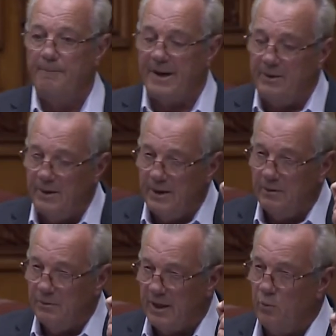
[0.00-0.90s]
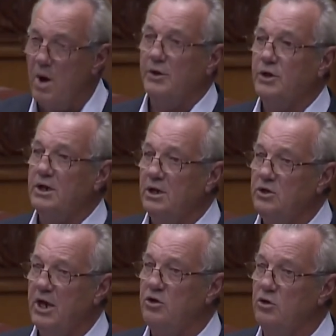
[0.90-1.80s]
But they want to
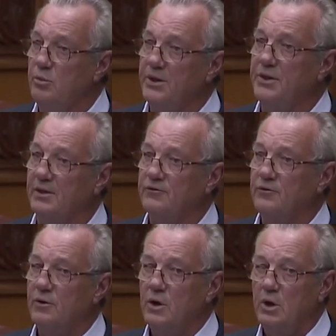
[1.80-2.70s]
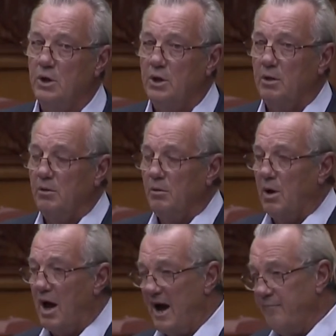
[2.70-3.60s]
continue with this.
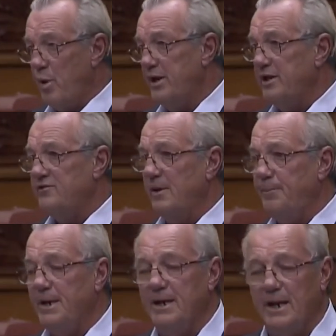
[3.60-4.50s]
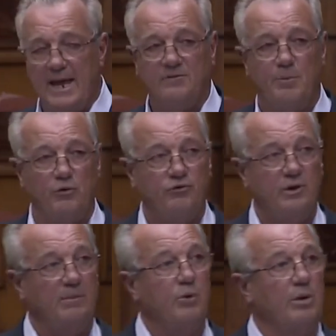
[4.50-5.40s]
i brought this up in the last
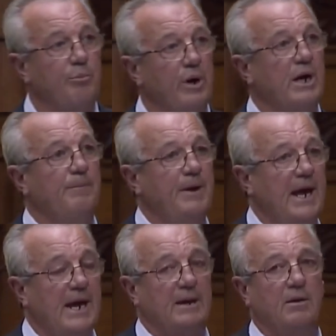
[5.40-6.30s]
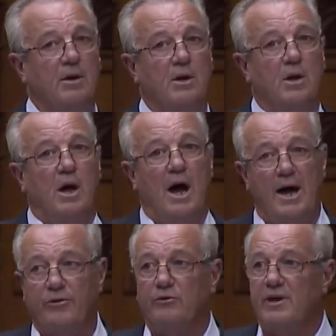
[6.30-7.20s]
motion. I'm going to bring it up again.
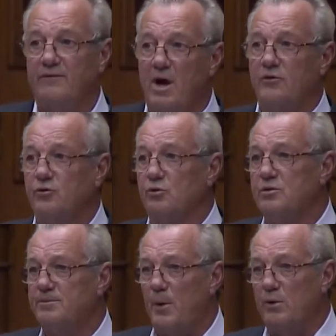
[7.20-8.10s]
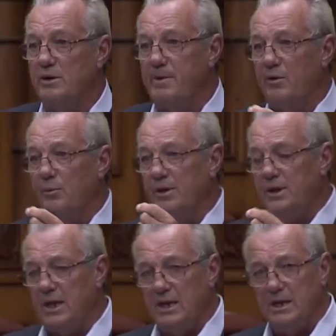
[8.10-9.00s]
Others have also spoken about it
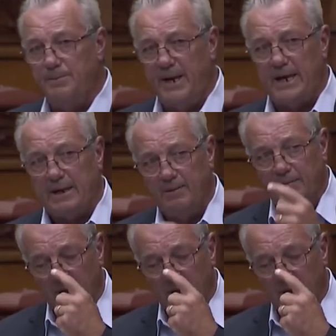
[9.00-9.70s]
with the NDP.